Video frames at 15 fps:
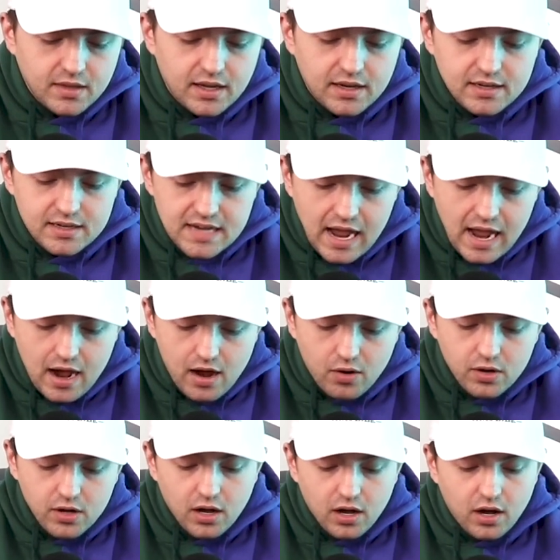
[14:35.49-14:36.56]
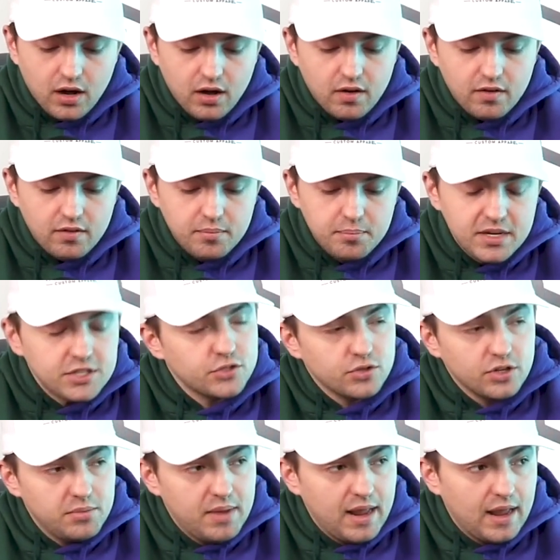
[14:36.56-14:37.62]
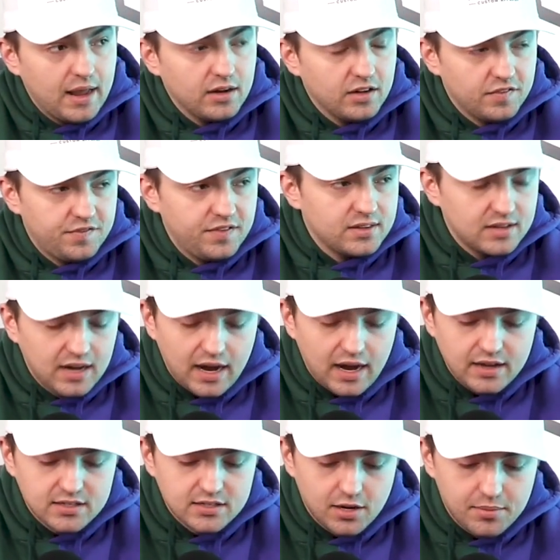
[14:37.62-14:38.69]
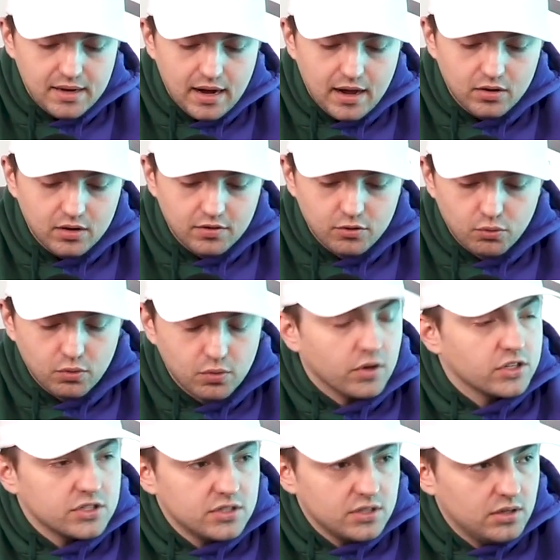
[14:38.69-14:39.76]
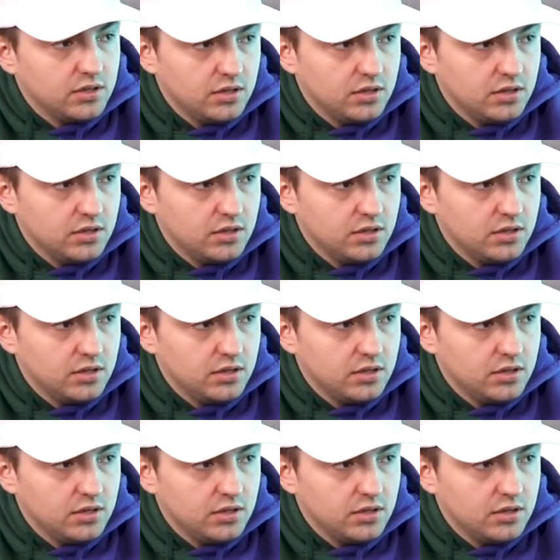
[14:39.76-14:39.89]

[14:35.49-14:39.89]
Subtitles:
And now, a mystery man, a 5th guy, is coming out of the woodworks.